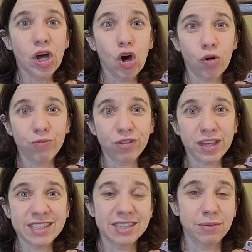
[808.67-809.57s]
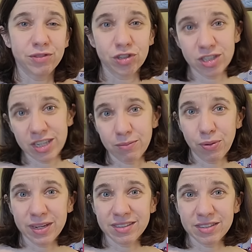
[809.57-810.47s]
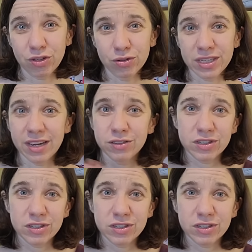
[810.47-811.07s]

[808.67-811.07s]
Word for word: Hopefully, some of you are seeing prices go down.